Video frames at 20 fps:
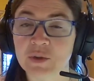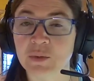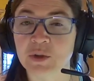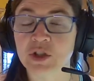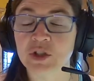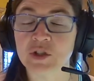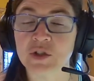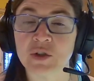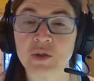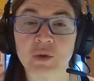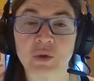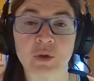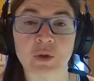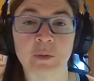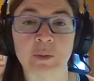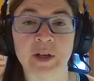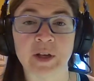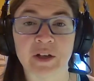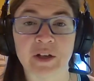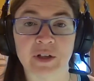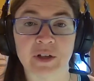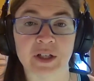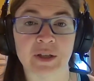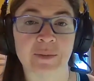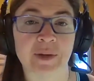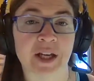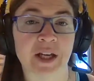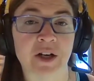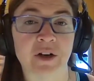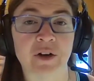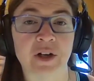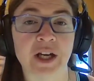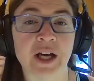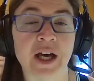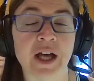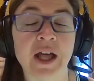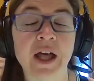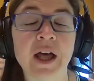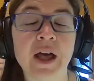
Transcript: which is a local bakery in my area